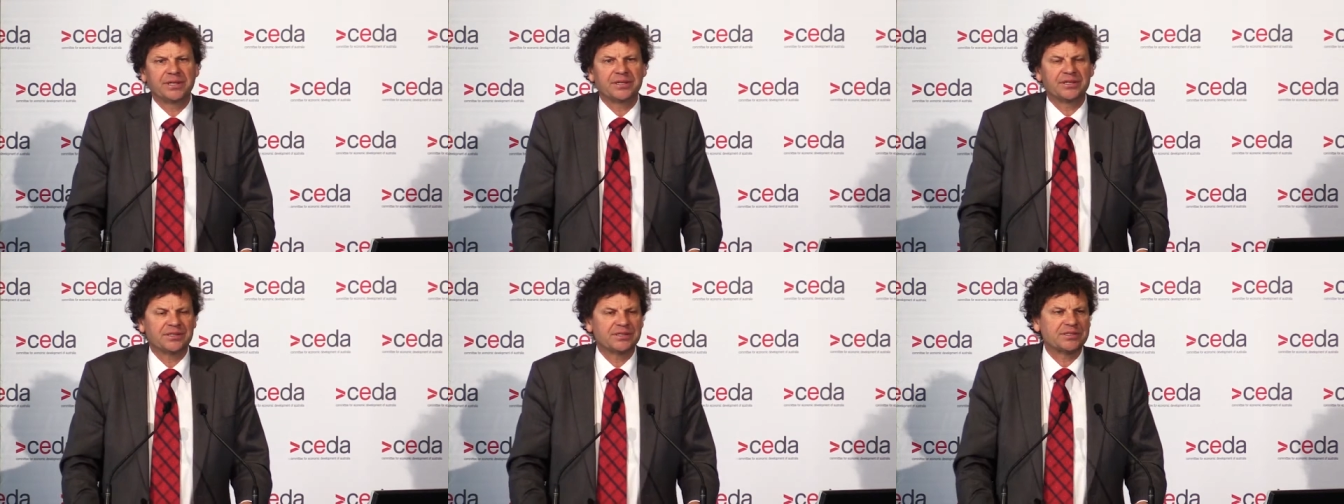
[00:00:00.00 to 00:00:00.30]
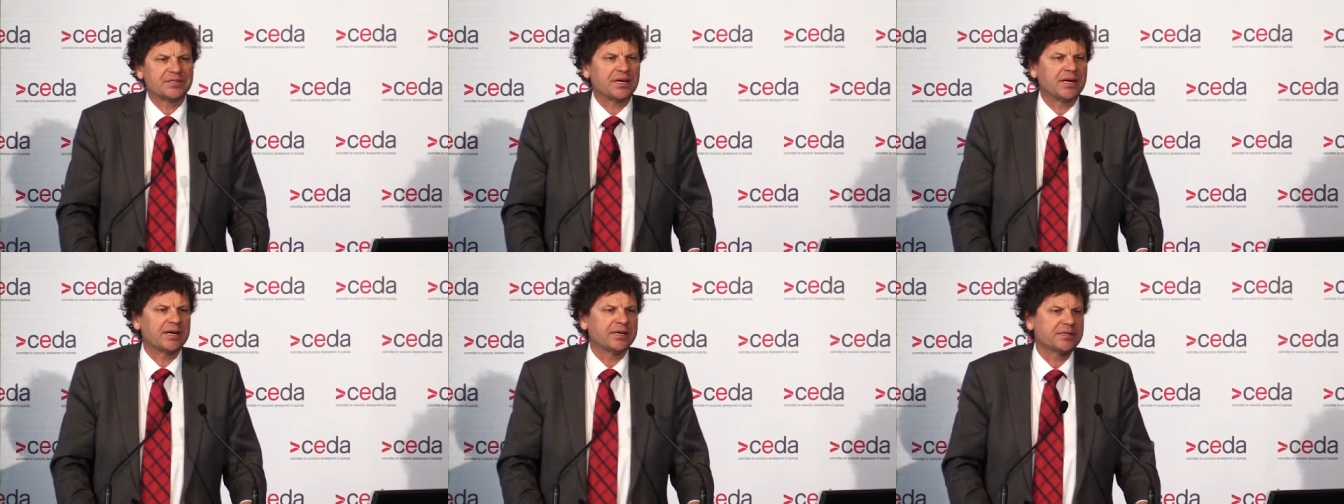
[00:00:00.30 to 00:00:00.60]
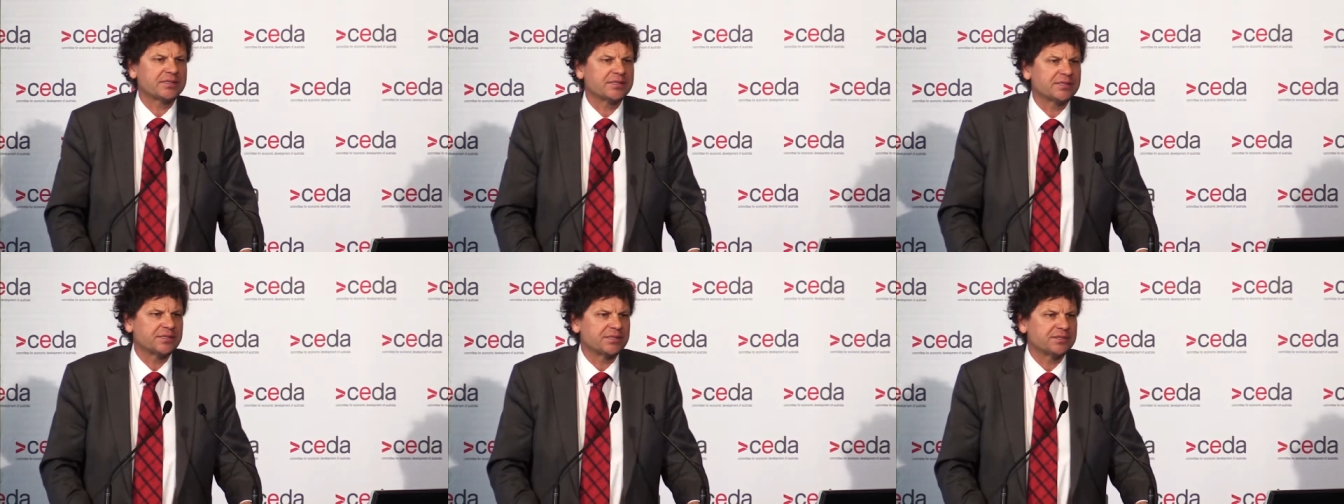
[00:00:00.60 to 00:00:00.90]

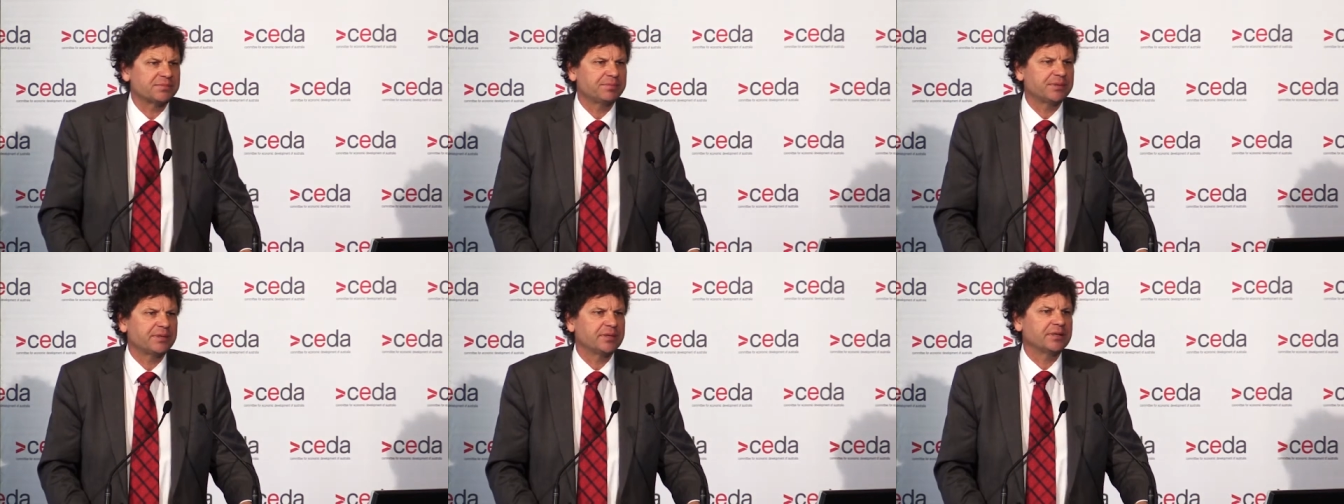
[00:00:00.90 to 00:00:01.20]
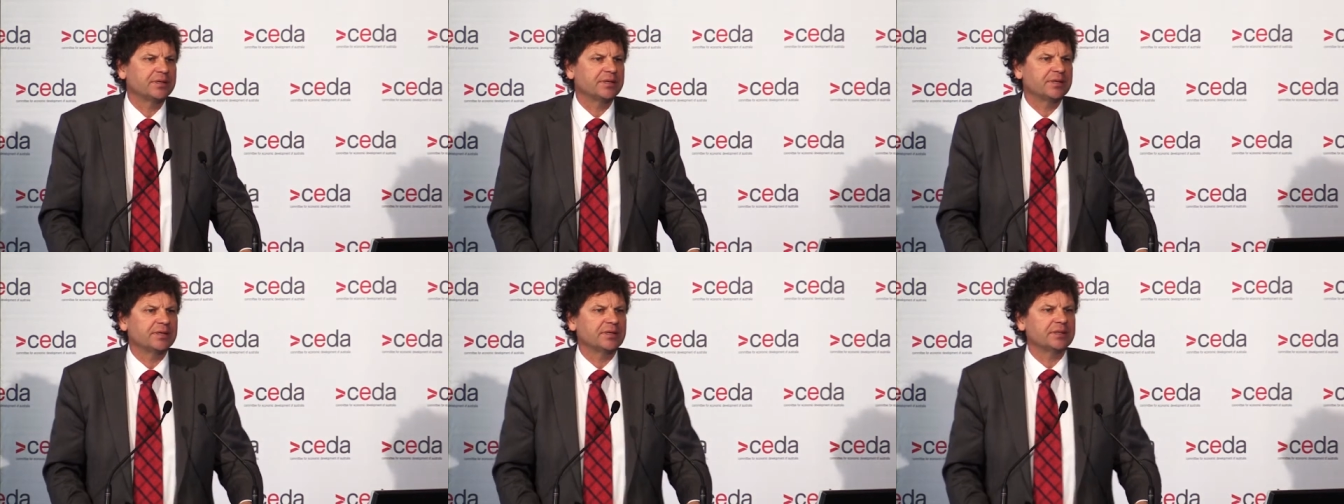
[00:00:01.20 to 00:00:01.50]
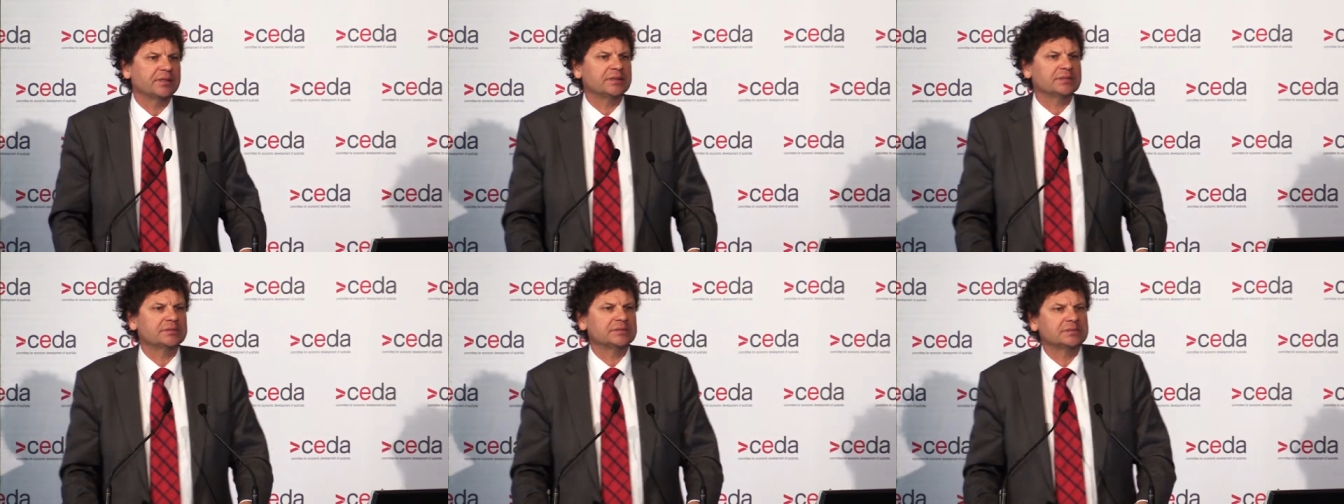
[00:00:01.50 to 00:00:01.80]
containers, these big
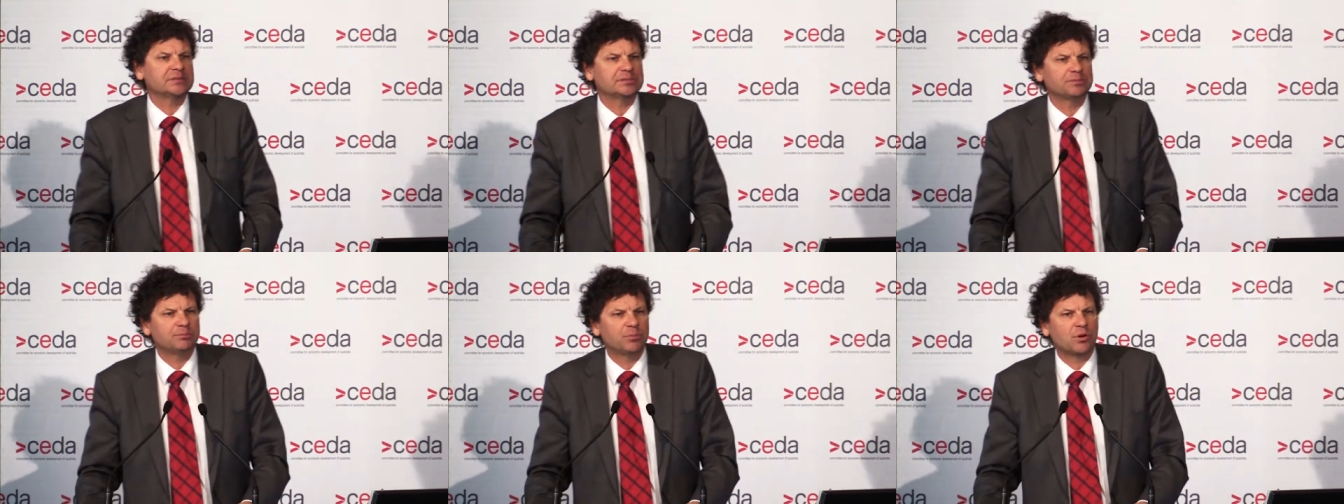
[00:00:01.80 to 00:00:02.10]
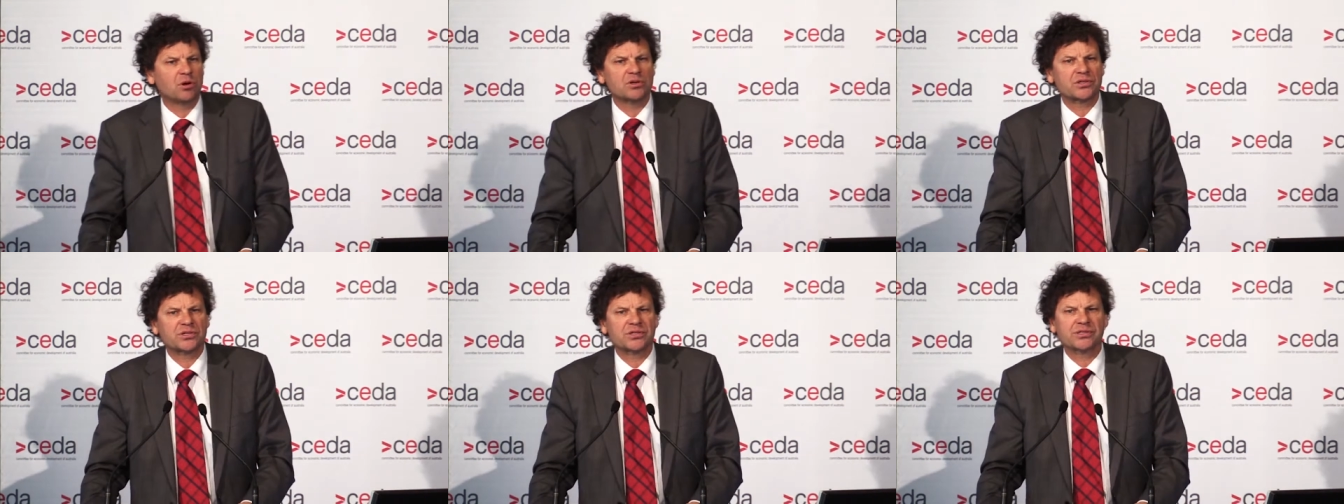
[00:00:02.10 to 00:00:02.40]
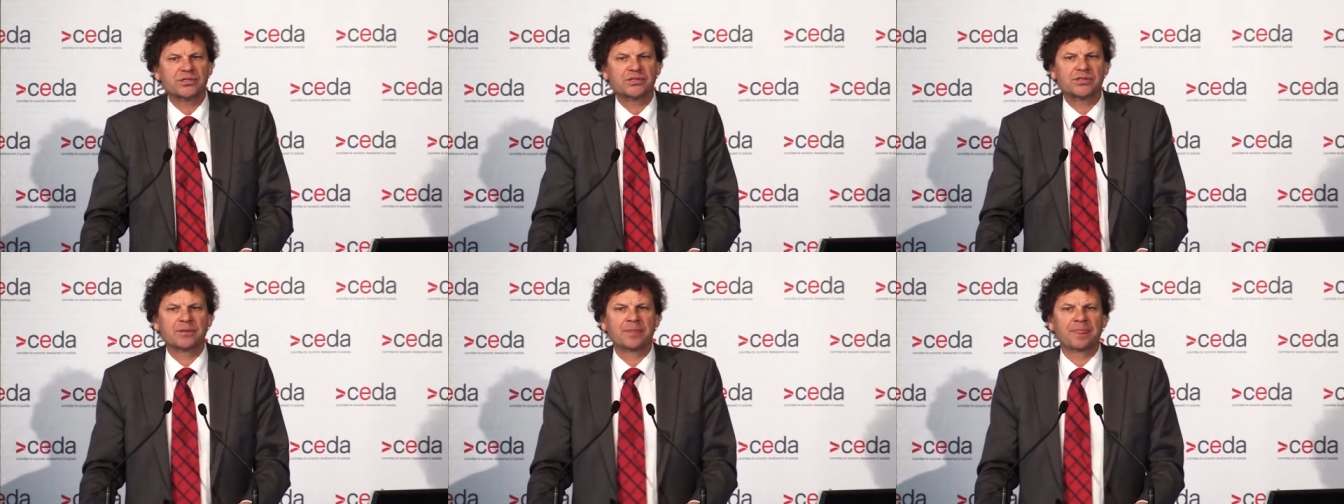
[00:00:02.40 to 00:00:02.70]

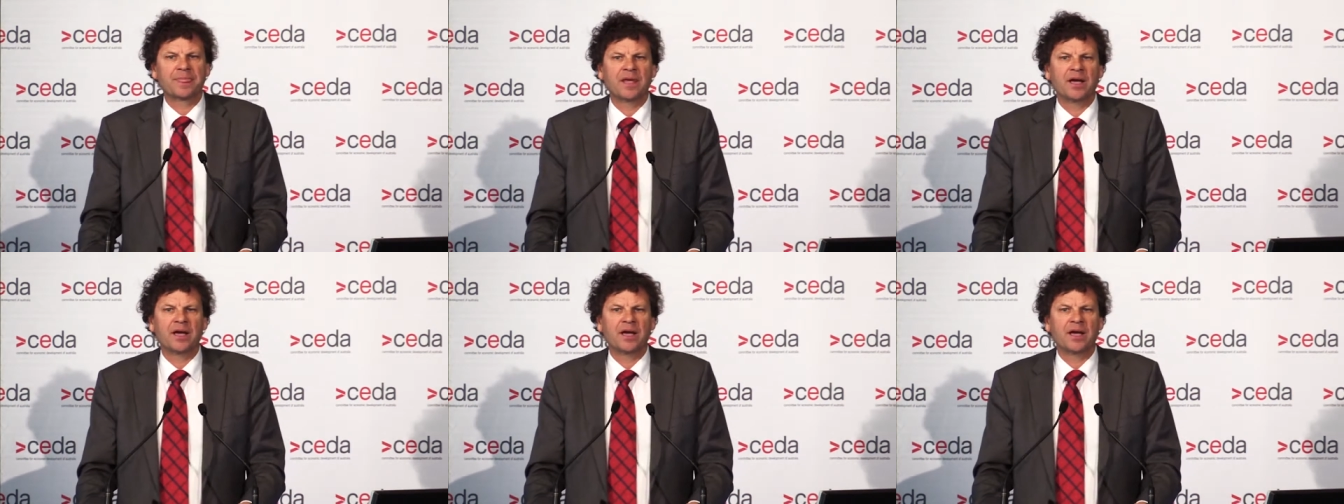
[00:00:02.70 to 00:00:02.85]
boxes,